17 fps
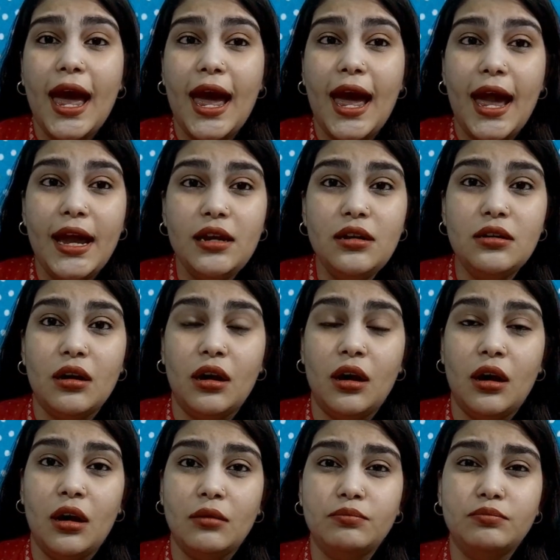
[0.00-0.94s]
and
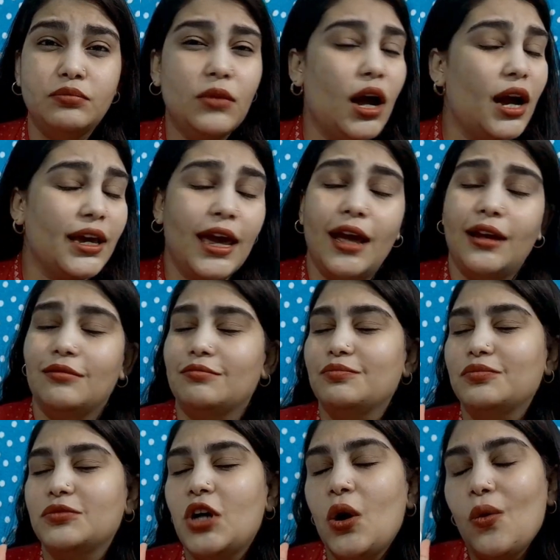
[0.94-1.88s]
uh,
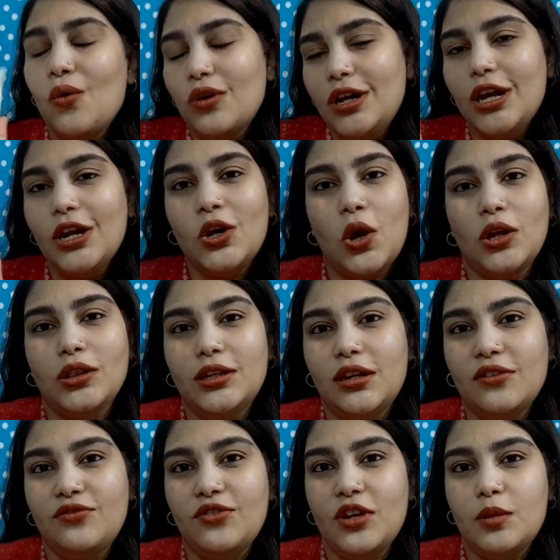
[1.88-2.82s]
again the only con
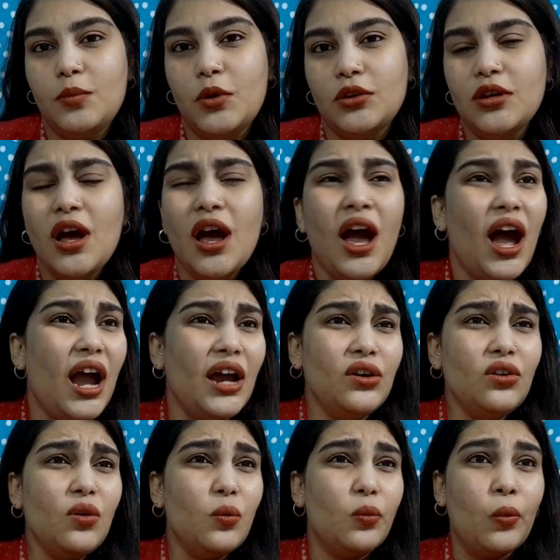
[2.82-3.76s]
that i feel about it
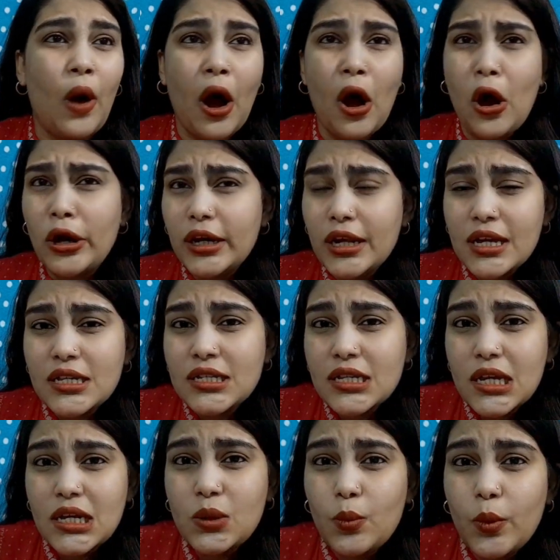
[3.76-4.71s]
i don't know what
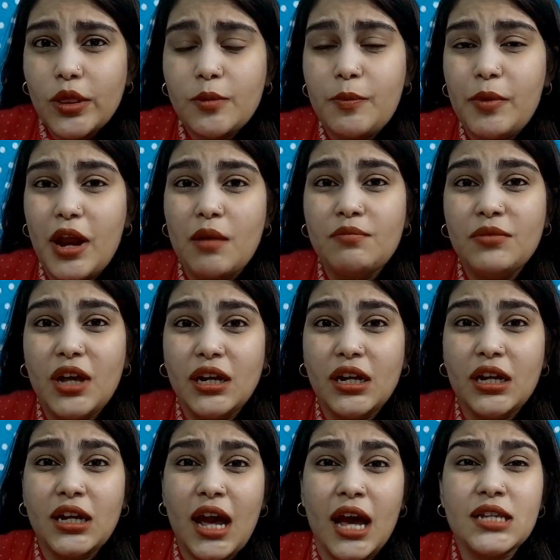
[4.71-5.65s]
is it with plum
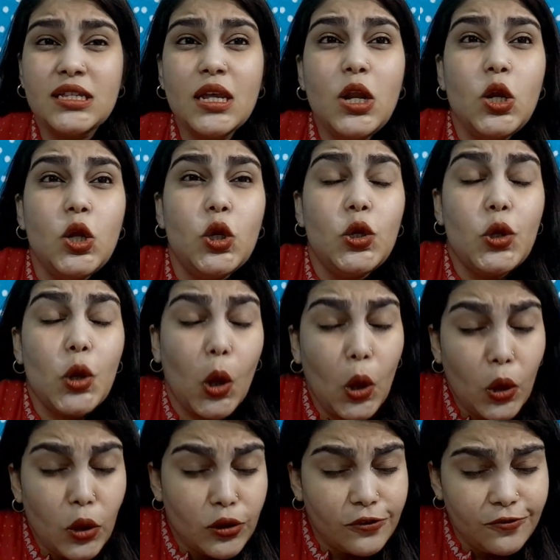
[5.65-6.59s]
that it has a
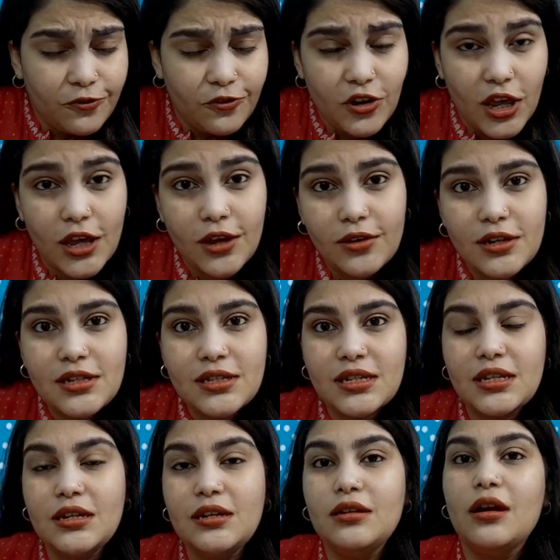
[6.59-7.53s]
lot of
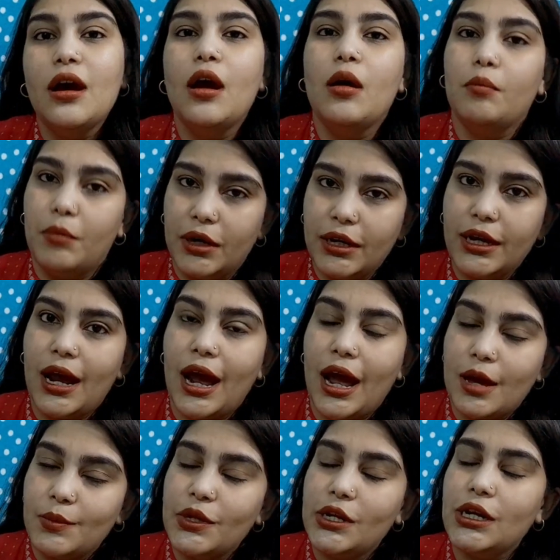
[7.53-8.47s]
fragrance in it but
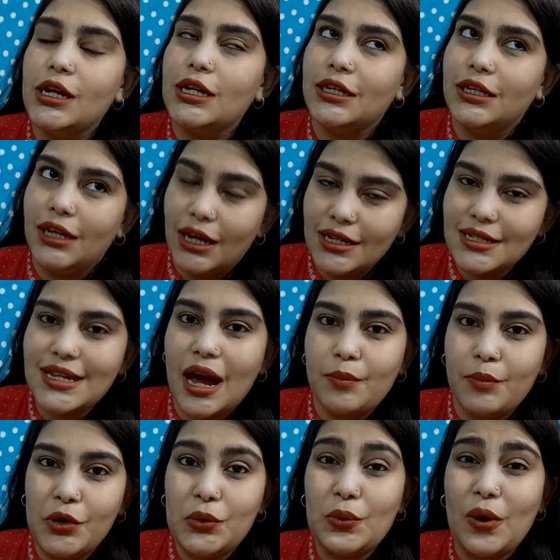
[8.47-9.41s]
yeah i mean it does
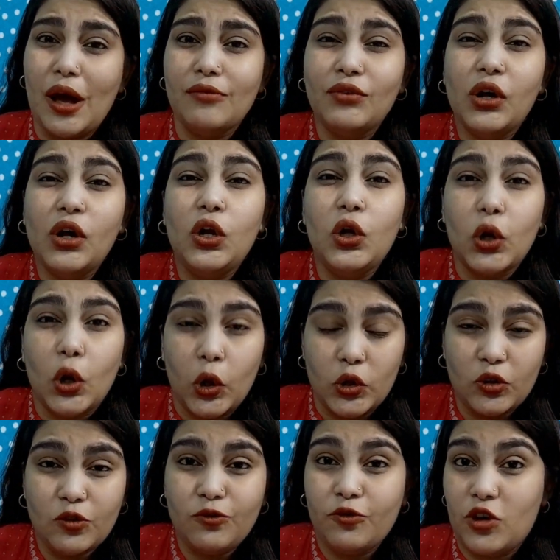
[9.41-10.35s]
happen to have a
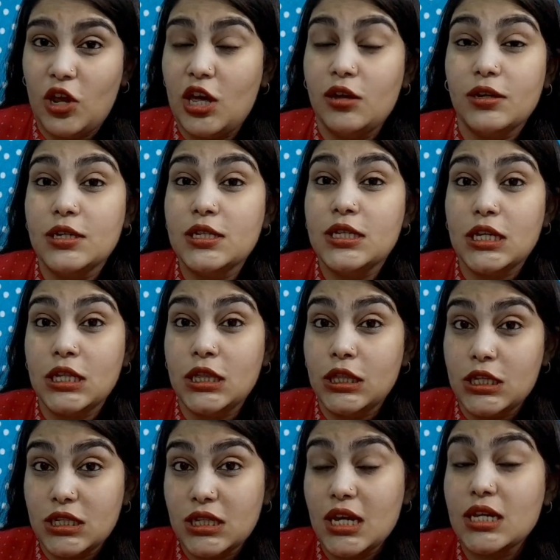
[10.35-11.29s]
lot of fragrance
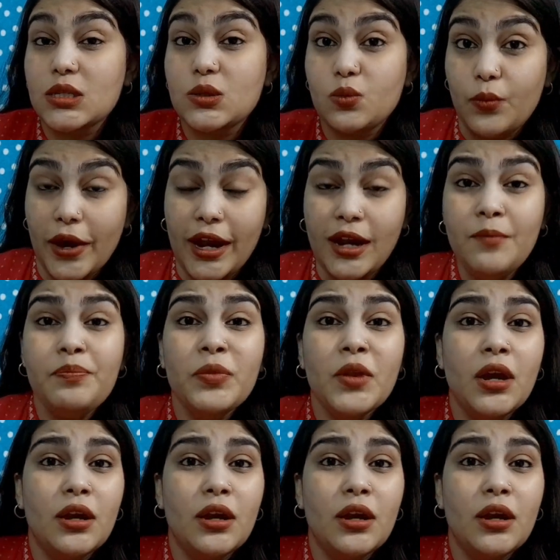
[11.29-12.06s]
in this as well